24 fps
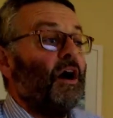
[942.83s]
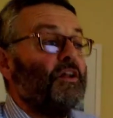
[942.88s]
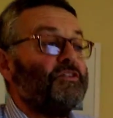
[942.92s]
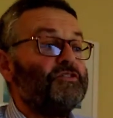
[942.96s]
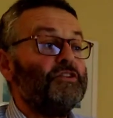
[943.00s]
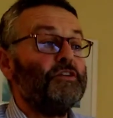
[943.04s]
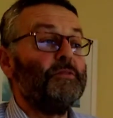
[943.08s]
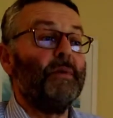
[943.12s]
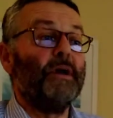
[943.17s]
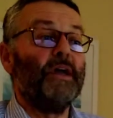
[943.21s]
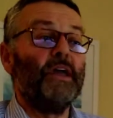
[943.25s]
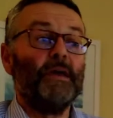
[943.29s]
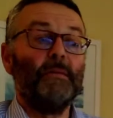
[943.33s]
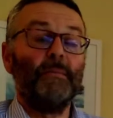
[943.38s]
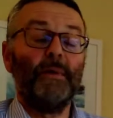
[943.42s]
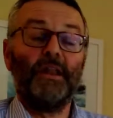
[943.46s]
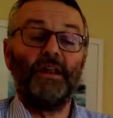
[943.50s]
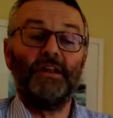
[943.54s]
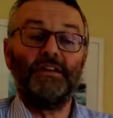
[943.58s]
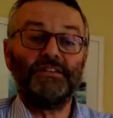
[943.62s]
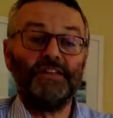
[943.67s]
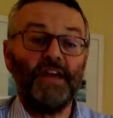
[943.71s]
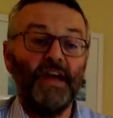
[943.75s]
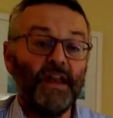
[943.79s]
I'll do my
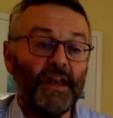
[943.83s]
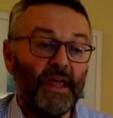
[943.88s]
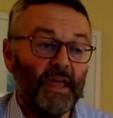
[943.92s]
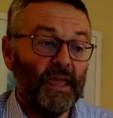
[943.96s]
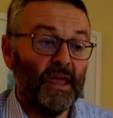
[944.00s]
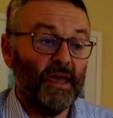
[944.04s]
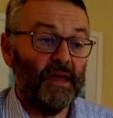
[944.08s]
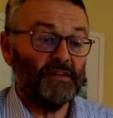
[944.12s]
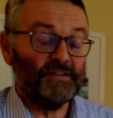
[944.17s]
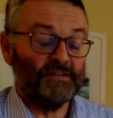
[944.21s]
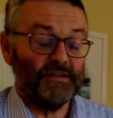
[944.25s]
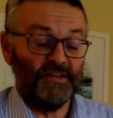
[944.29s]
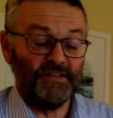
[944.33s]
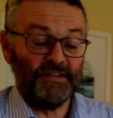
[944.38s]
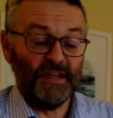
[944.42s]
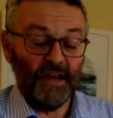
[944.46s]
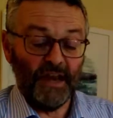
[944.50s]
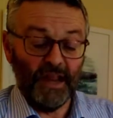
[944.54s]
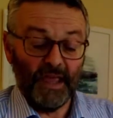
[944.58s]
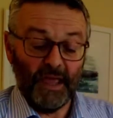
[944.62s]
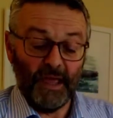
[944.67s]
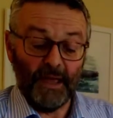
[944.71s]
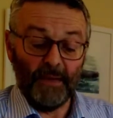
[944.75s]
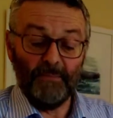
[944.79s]
email at 10
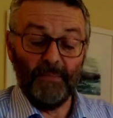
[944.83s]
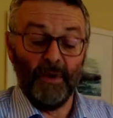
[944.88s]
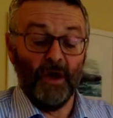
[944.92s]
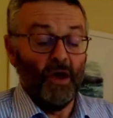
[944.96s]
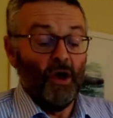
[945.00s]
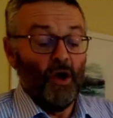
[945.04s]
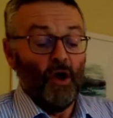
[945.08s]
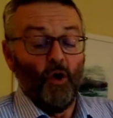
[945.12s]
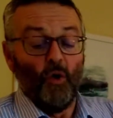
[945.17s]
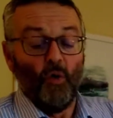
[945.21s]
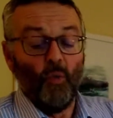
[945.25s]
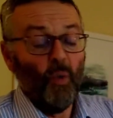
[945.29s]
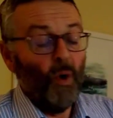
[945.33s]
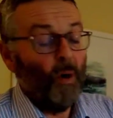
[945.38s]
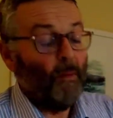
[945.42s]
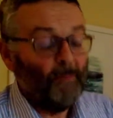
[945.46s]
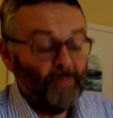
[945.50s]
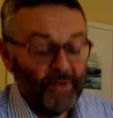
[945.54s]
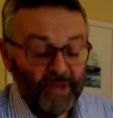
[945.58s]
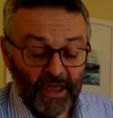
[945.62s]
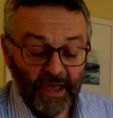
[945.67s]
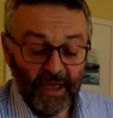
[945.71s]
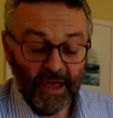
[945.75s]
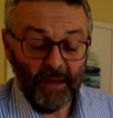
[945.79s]
a.m.,
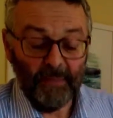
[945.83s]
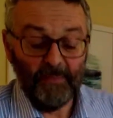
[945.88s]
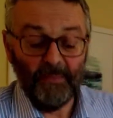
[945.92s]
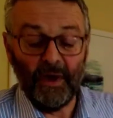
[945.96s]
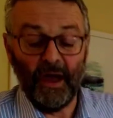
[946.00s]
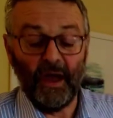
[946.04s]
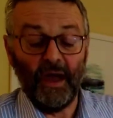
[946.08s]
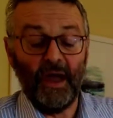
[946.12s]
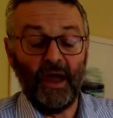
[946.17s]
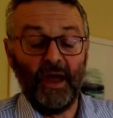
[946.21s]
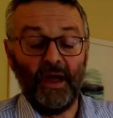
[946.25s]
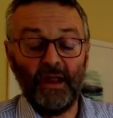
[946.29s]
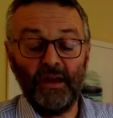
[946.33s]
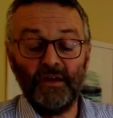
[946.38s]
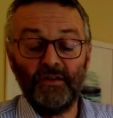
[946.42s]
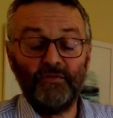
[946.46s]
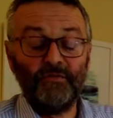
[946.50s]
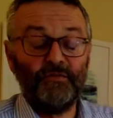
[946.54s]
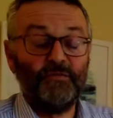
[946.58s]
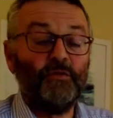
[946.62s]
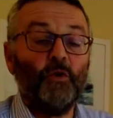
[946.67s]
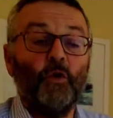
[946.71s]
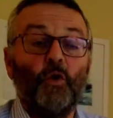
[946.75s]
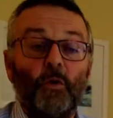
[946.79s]
1 p.m. and
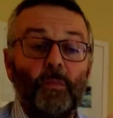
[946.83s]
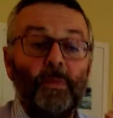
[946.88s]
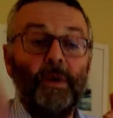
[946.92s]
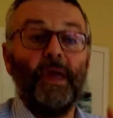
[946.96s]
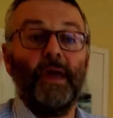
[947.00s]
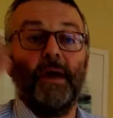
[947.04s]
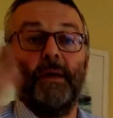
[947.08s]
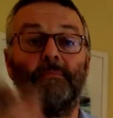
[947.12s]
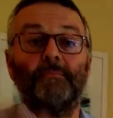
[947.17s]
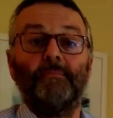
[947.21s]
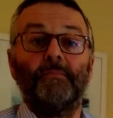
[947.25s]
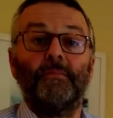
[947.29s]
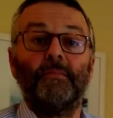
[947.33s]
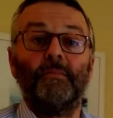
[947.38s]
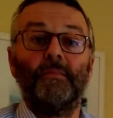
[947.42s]
4 p.m.